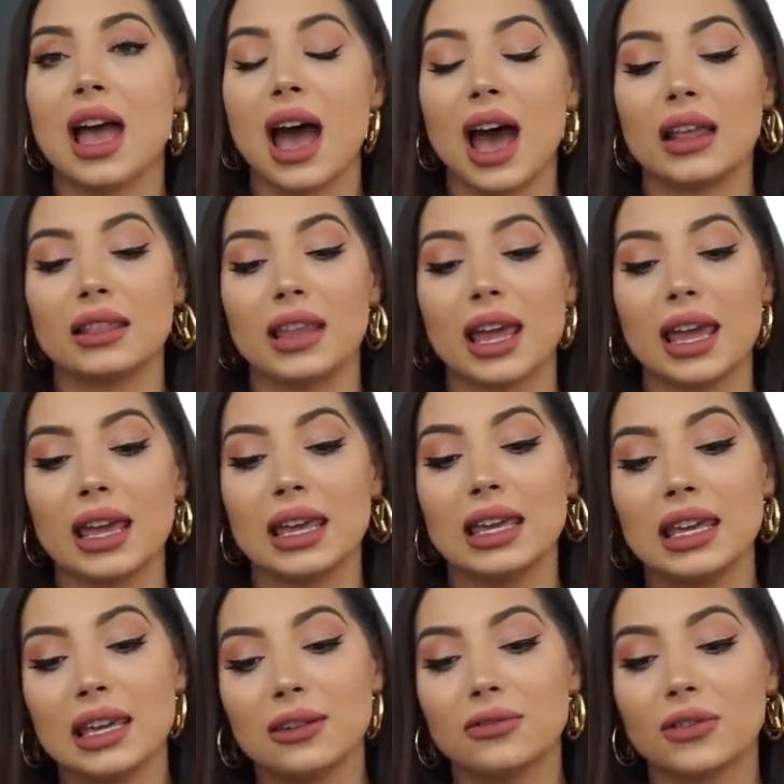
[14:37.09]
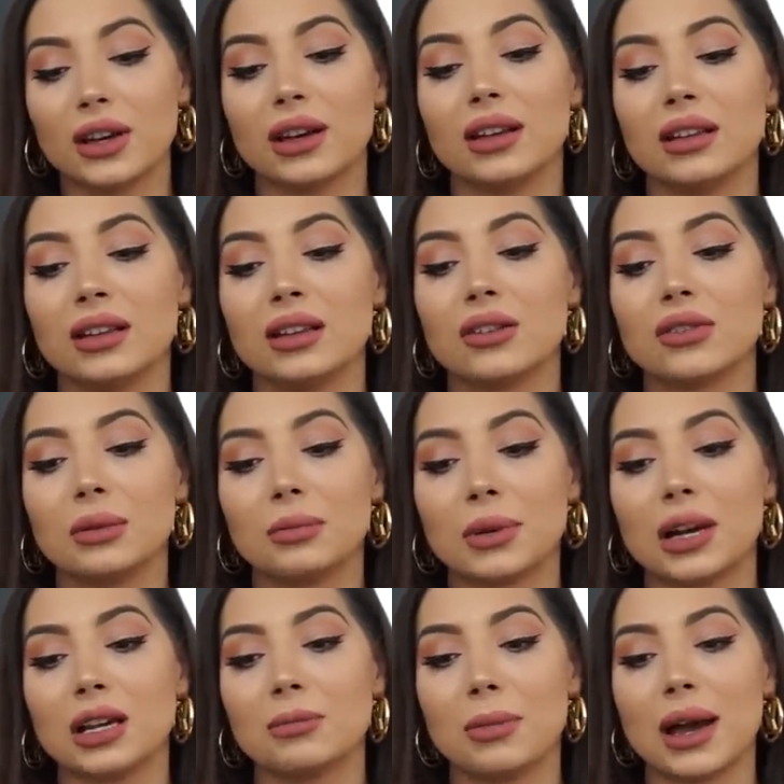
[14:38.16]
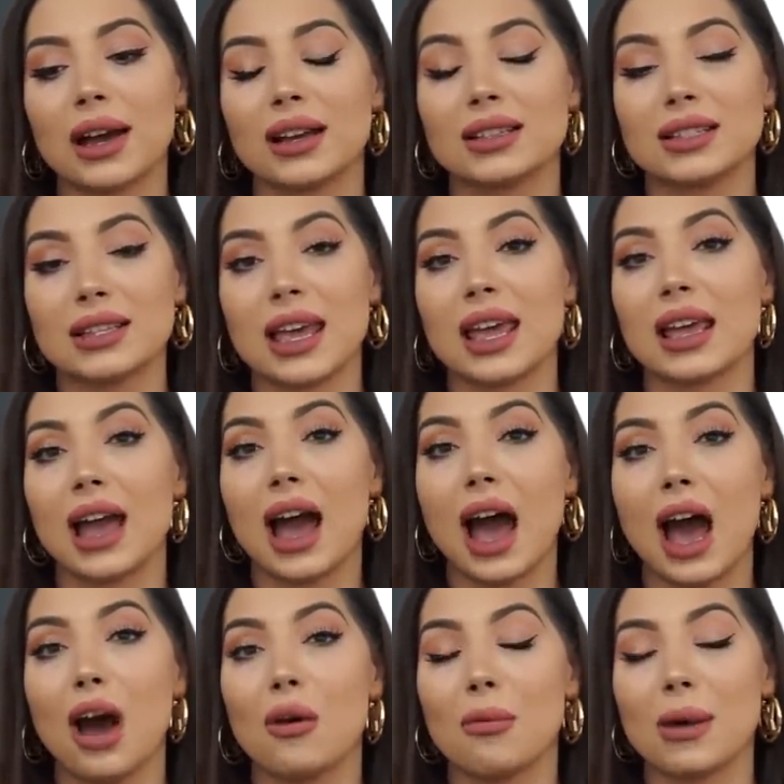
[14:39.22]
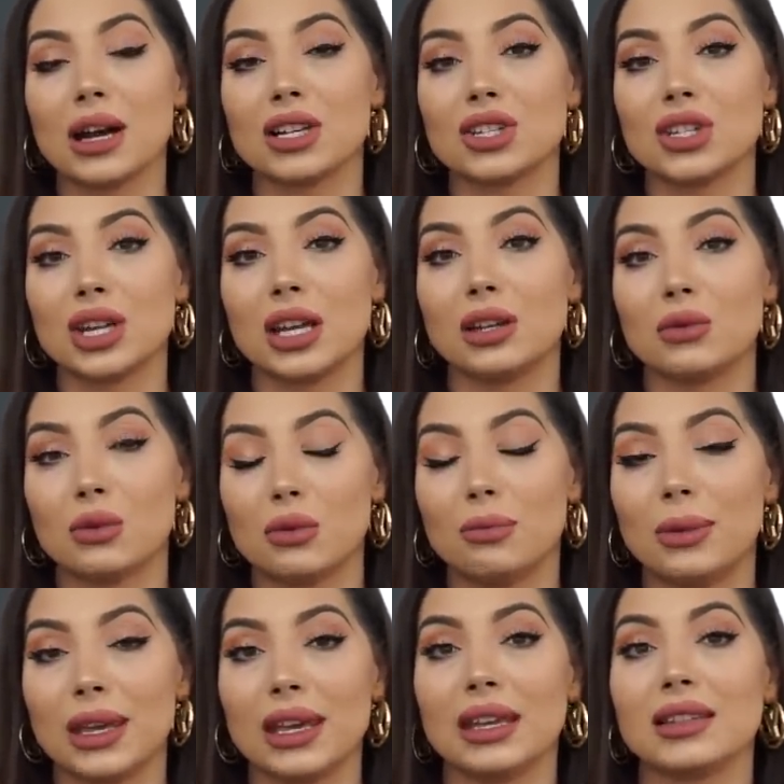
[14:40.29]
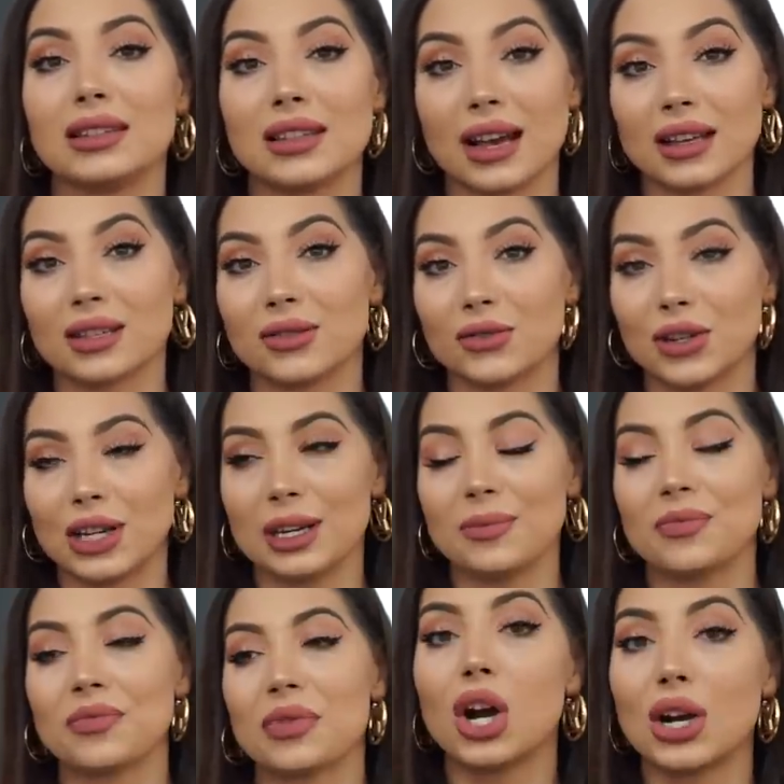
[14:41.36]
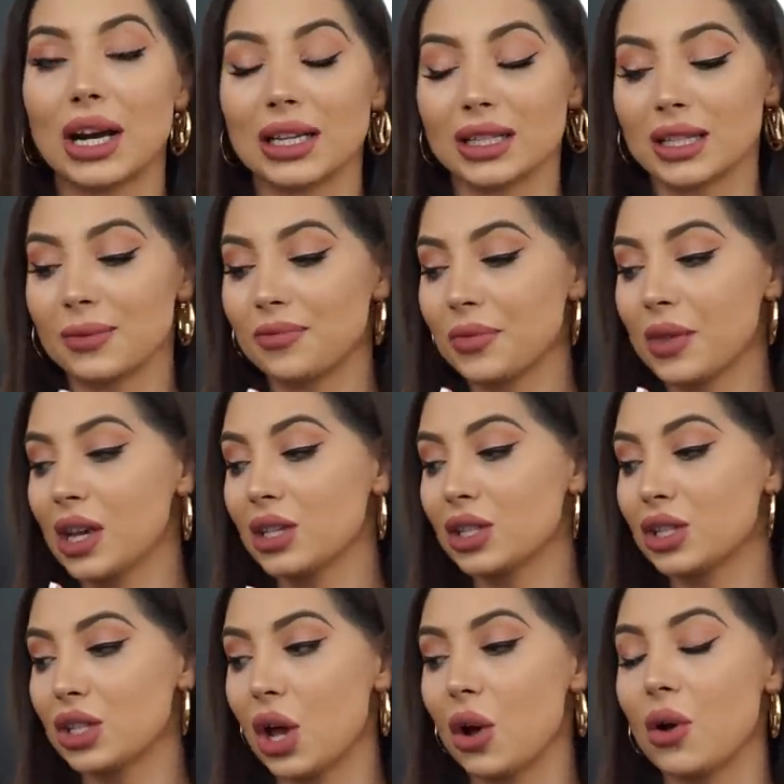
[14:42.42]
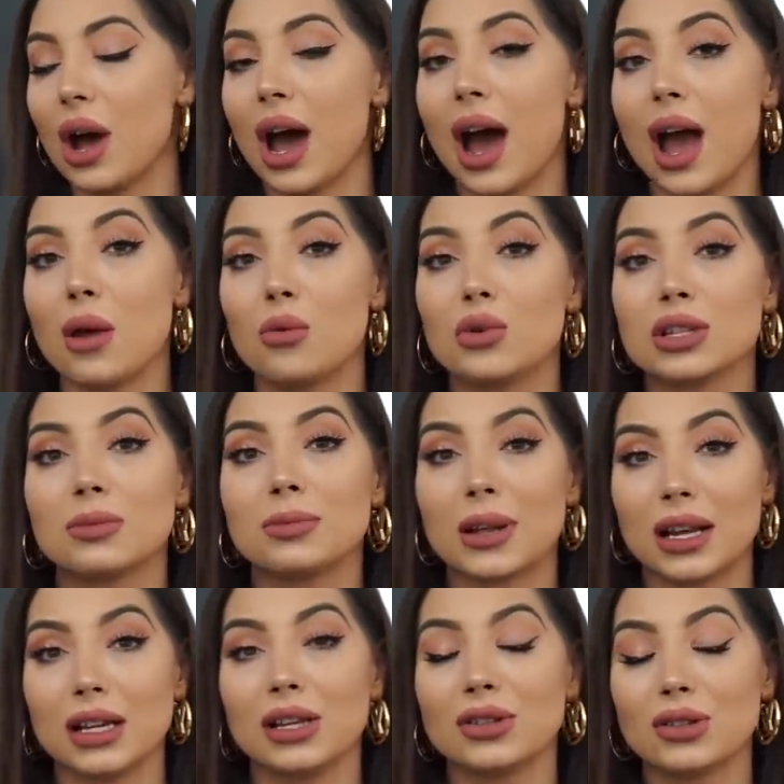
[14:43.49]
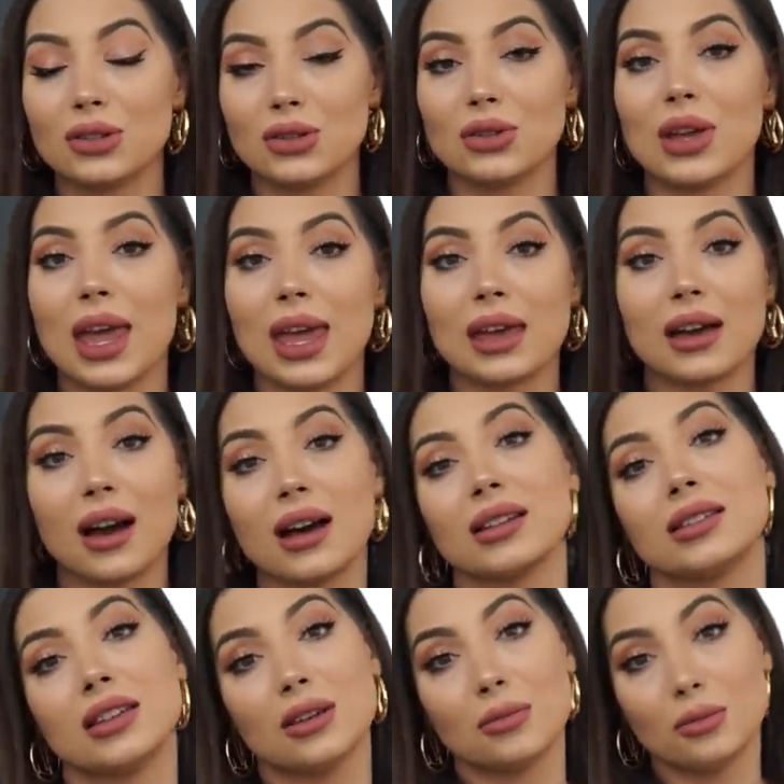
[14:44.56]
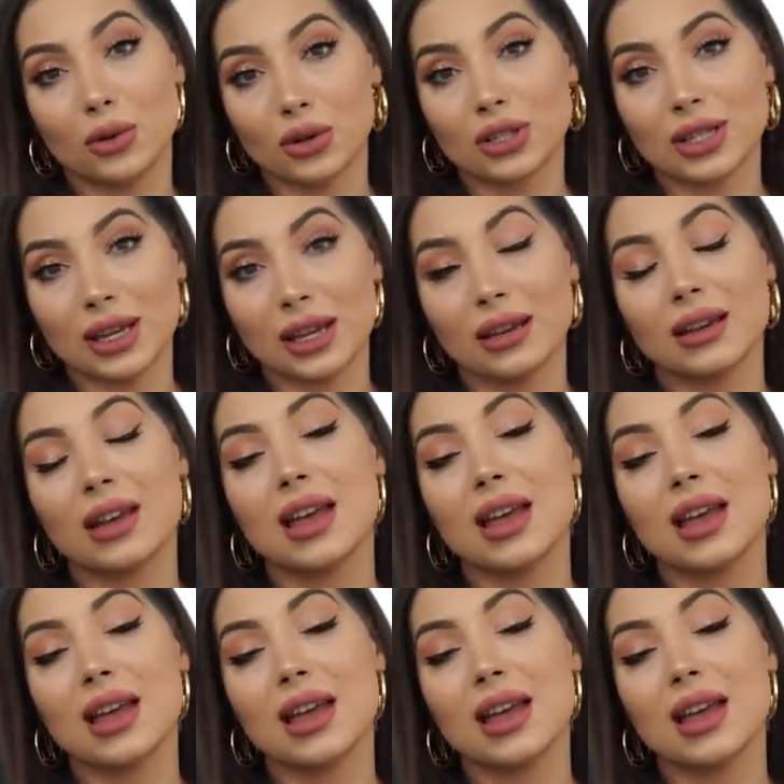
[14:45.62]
And they even replied back saying how much it will be tax-free. All right, so I was planning to do a Cartier unboxing.